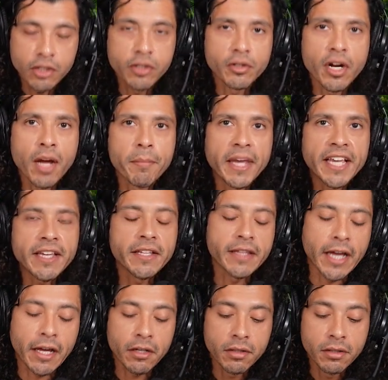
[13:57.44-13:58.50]
then you're not
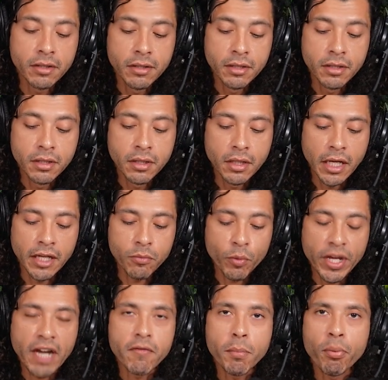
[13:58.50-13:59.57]
making that.
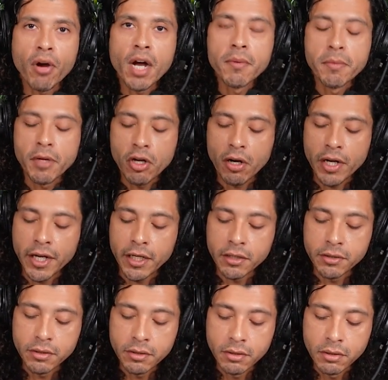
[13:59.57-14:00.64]
And we have a problem in our
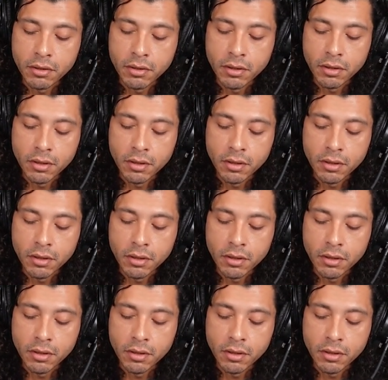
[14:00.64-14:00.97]
hands.